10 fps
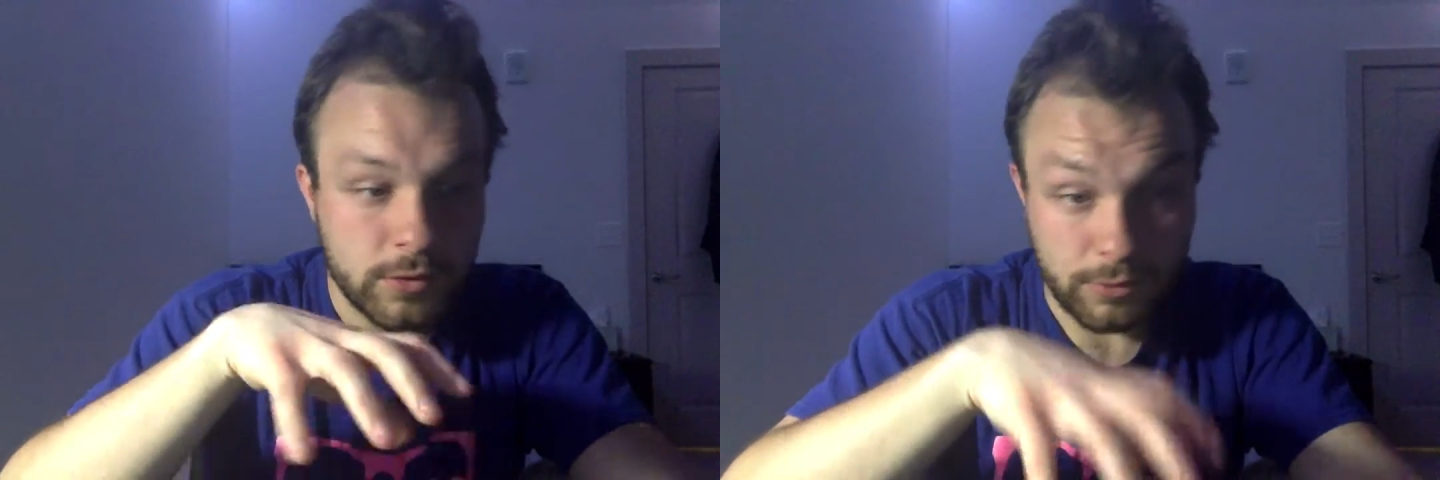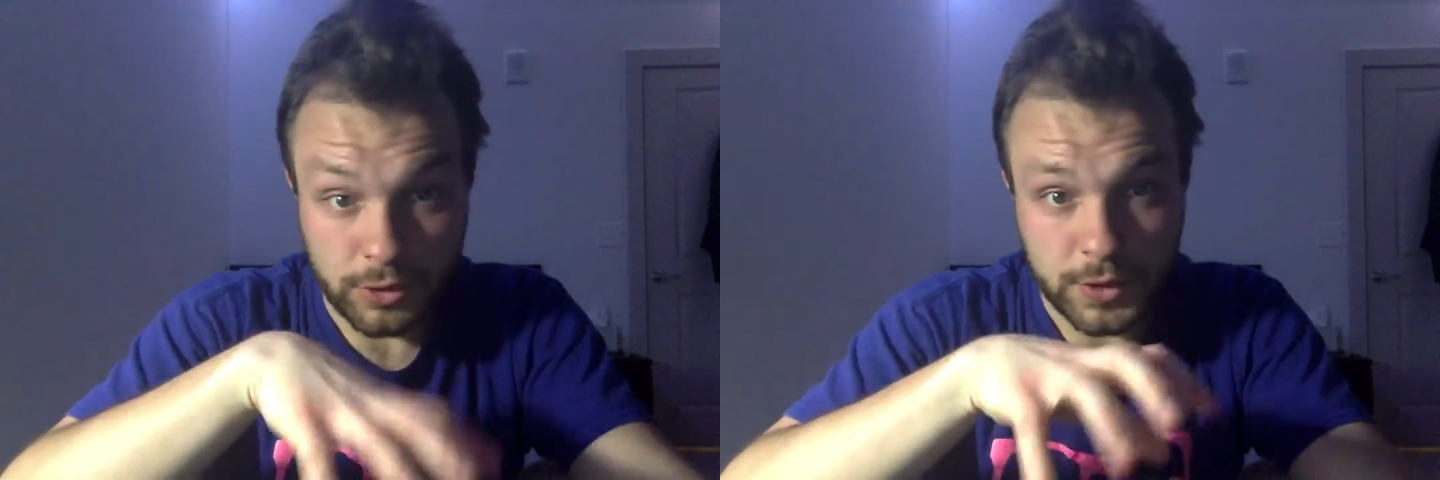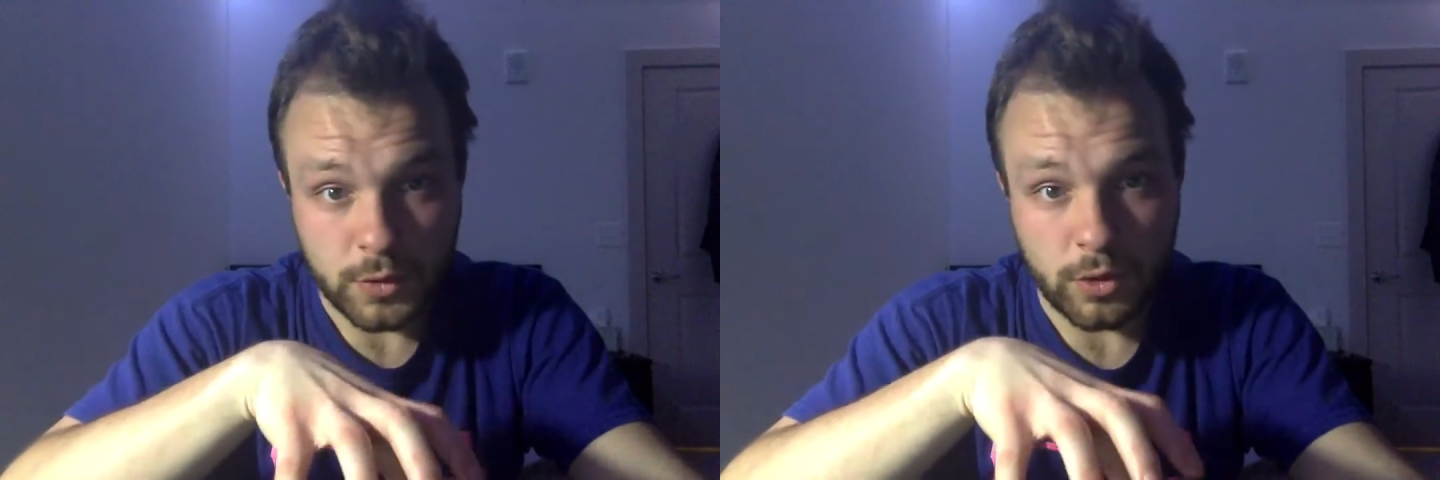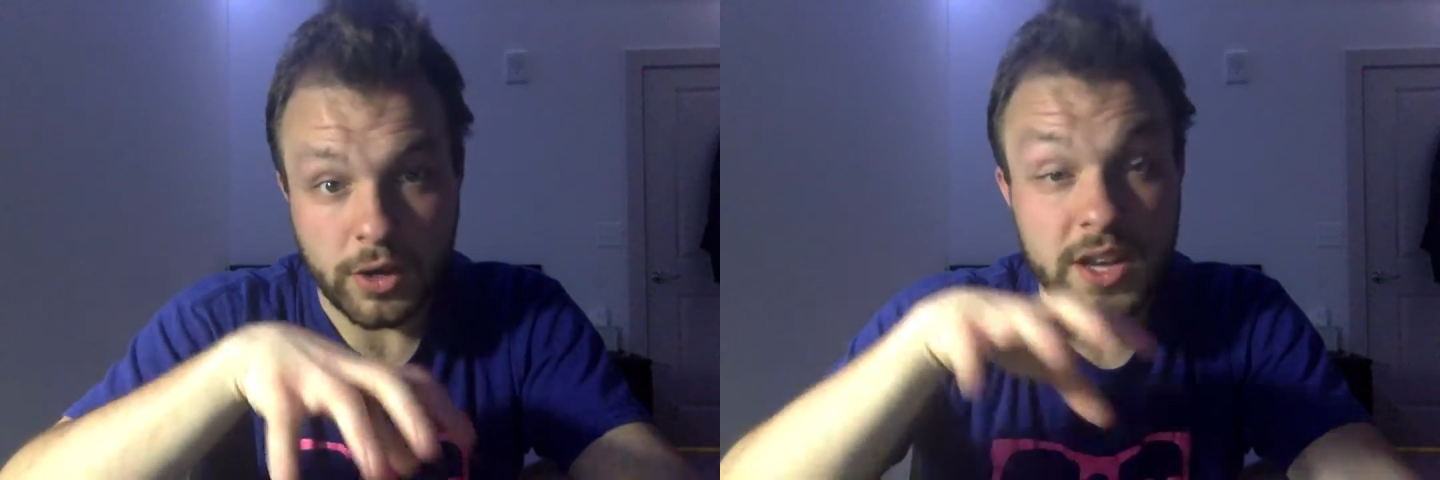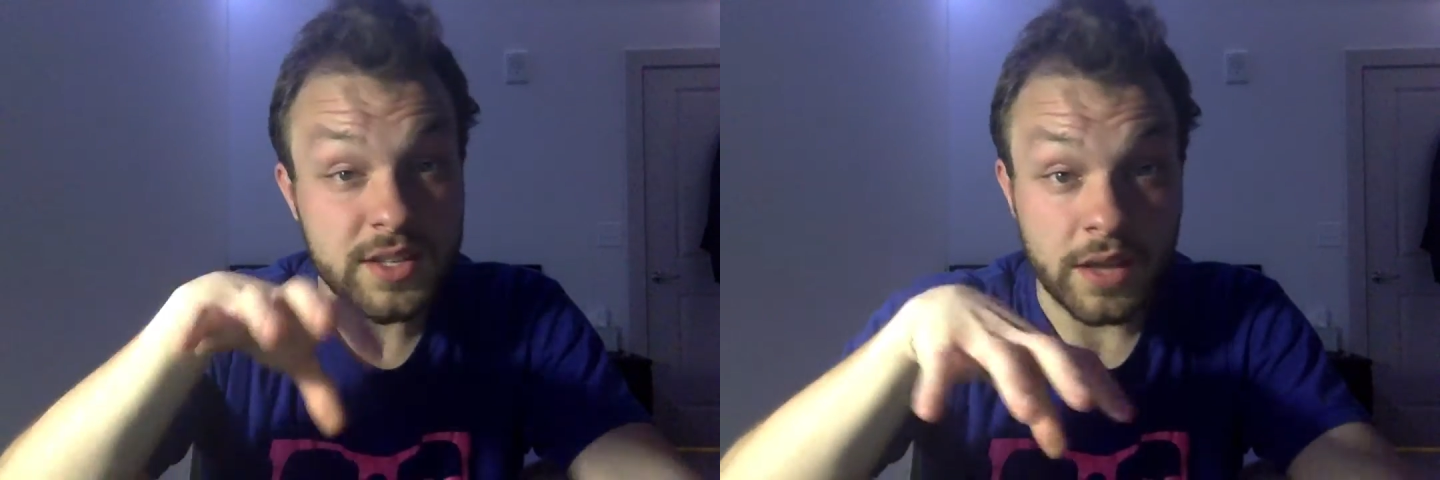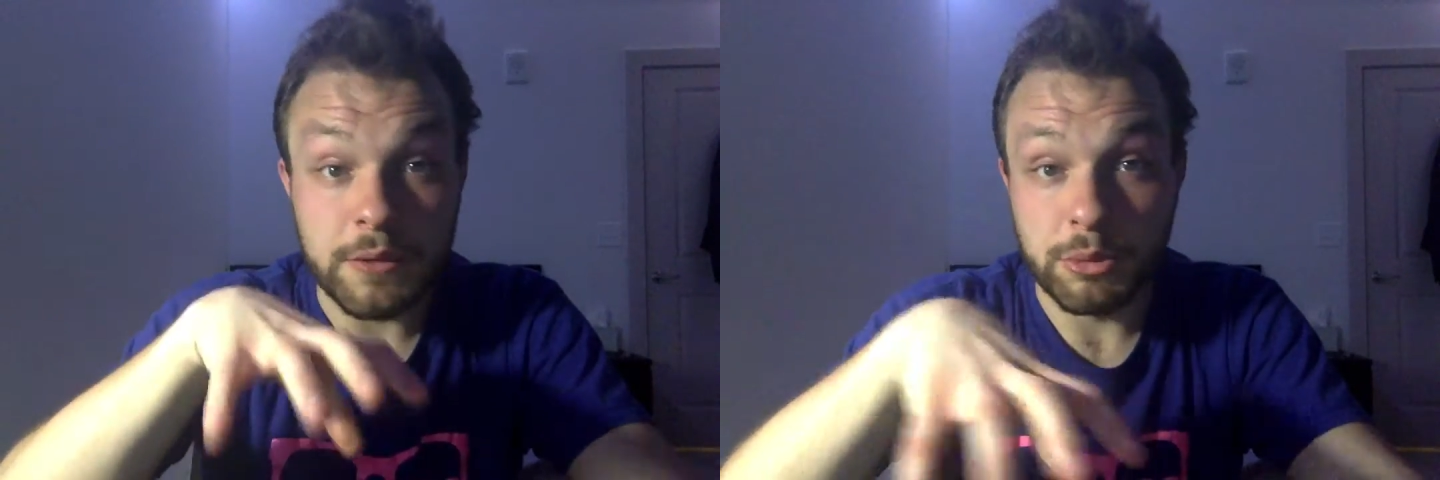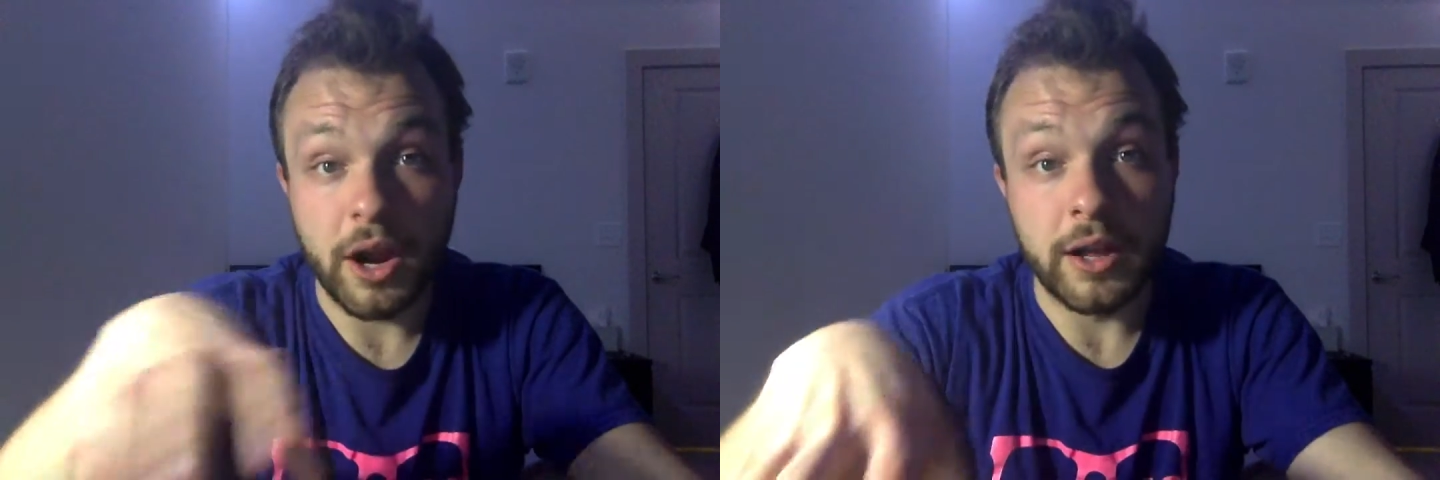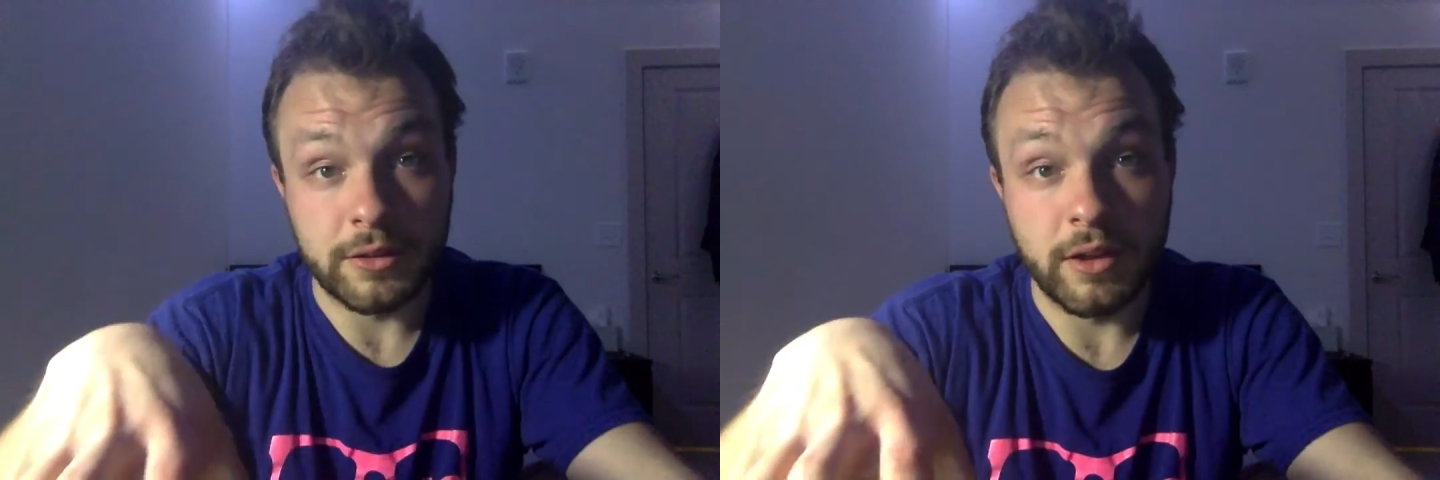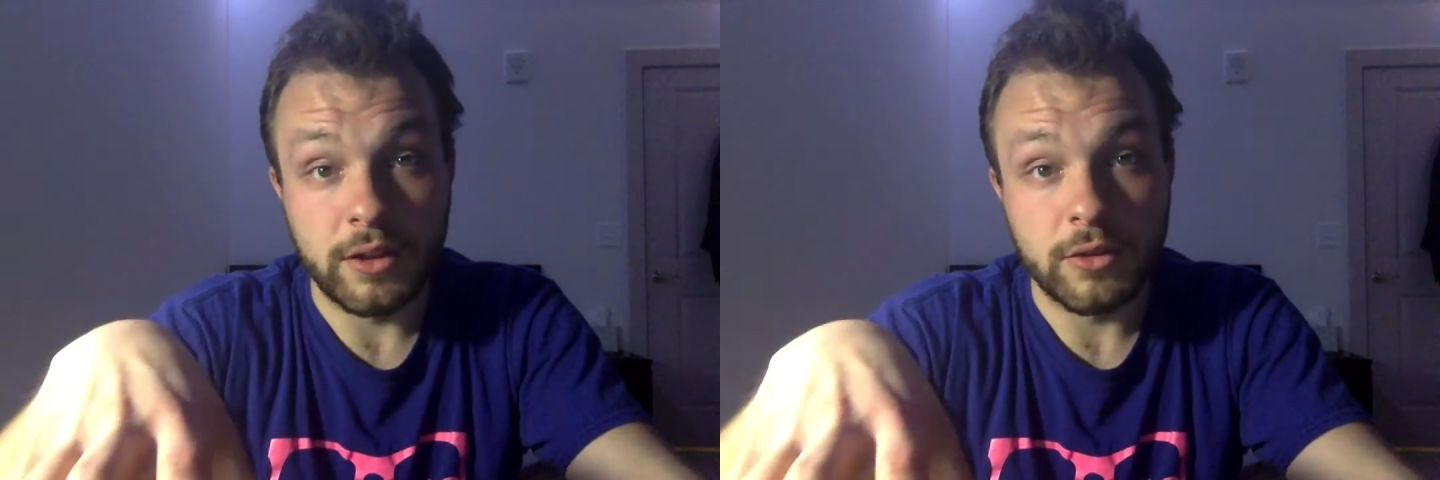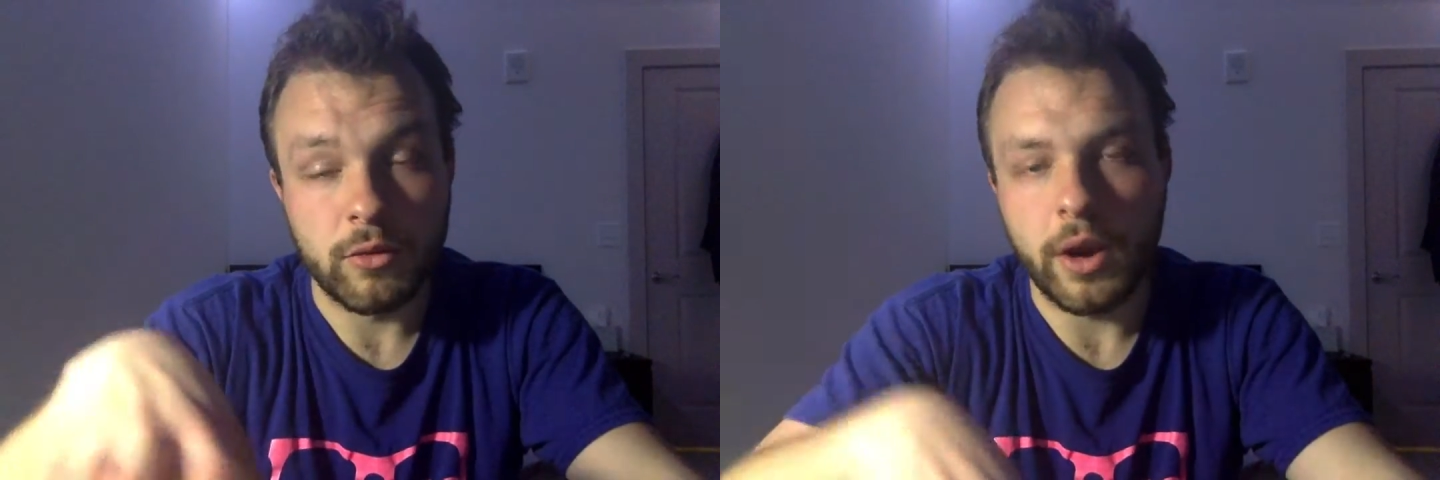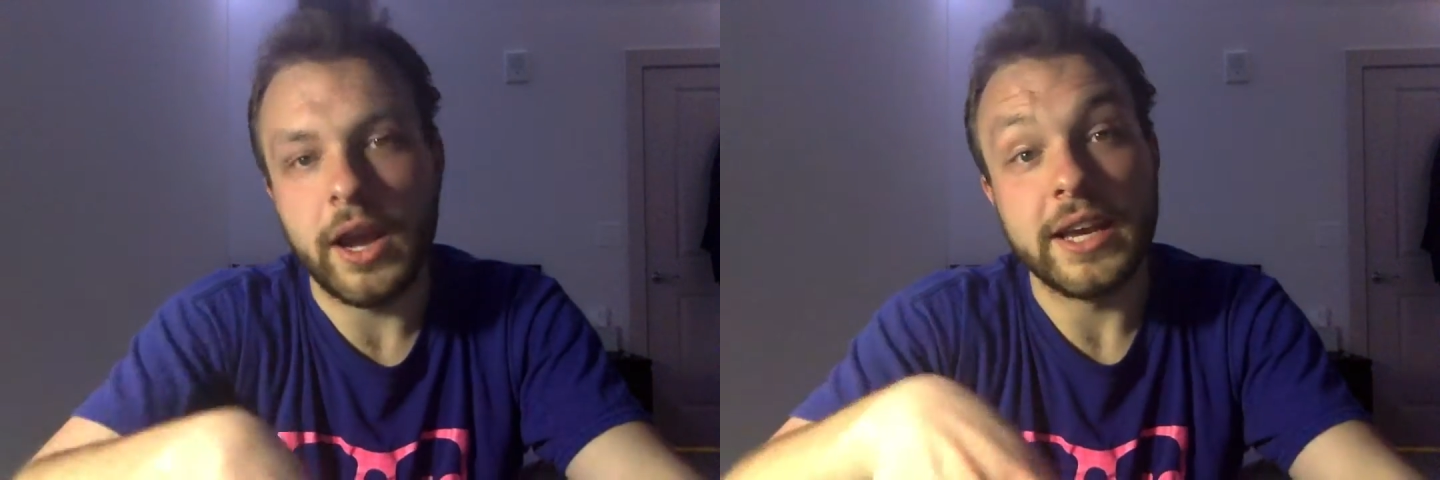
for the store is on the product end, right?